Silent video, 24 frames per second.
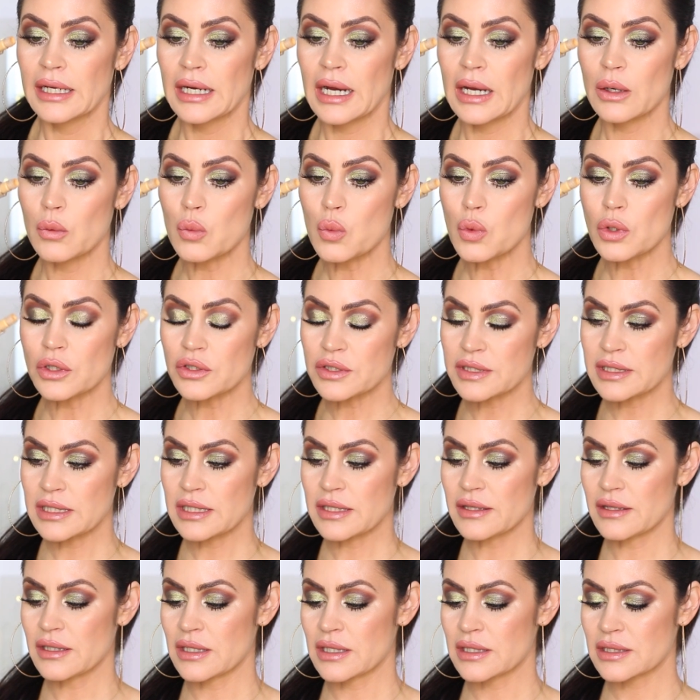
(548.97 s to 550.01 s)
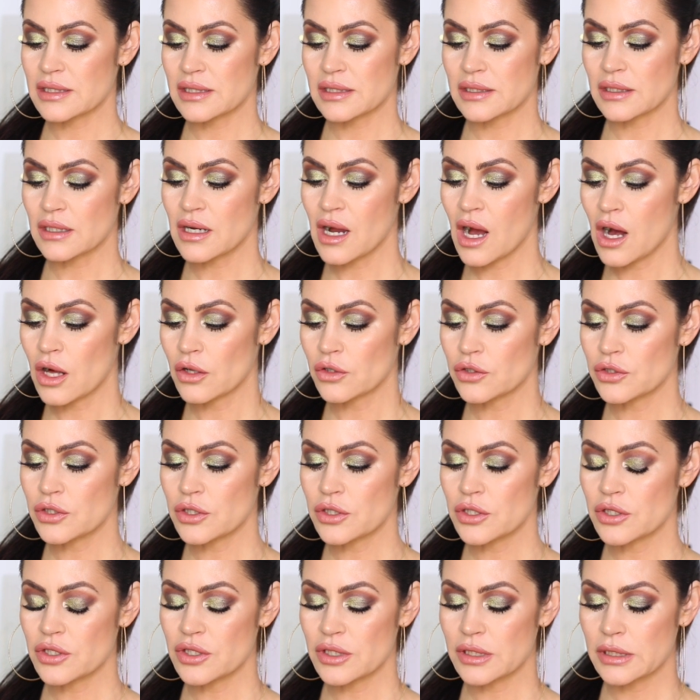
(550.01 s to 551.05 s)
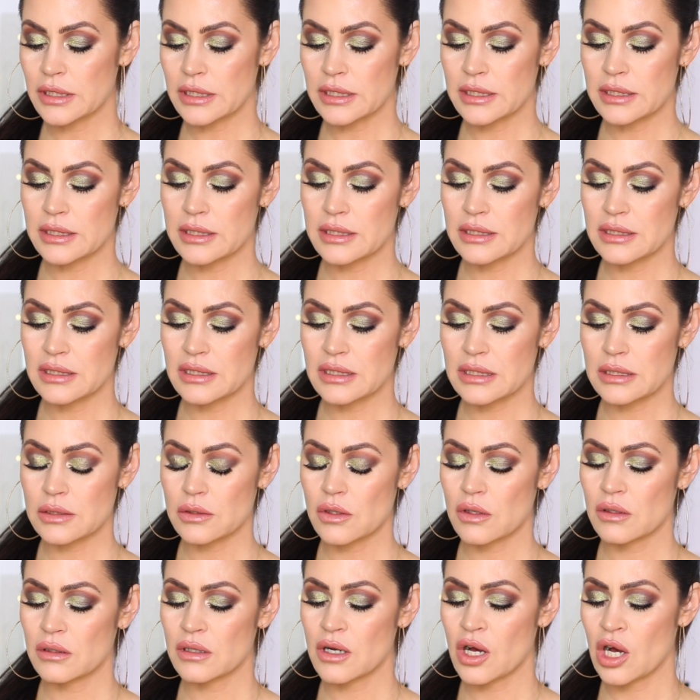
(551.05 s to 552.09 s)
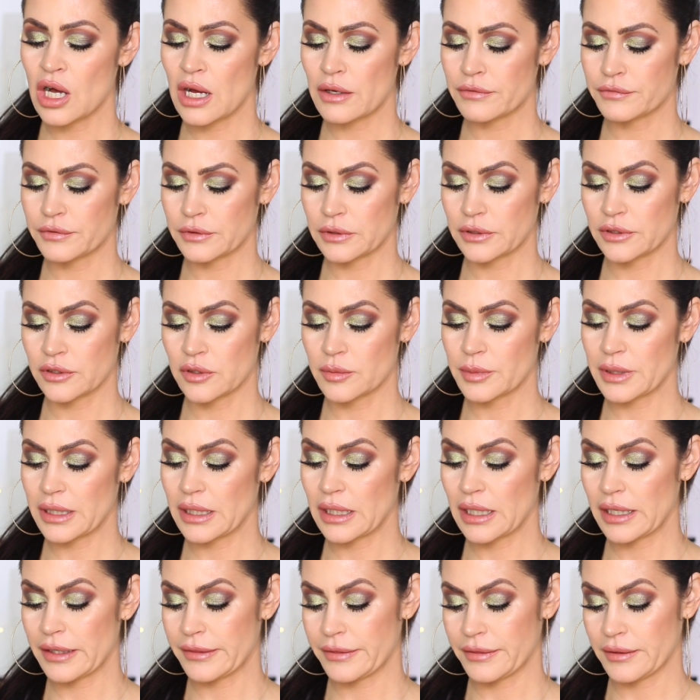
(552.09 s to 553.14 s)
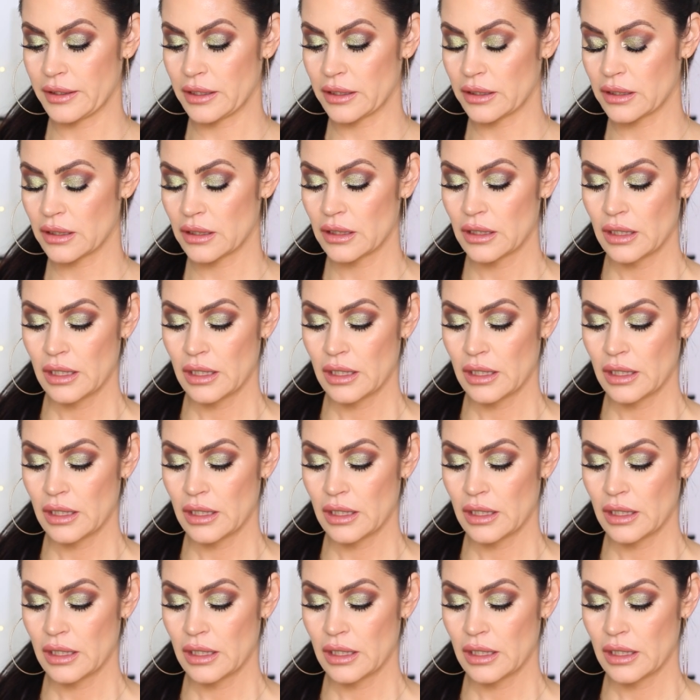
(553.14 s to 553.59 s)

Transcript: I will say this, the color is off a little bit, I think.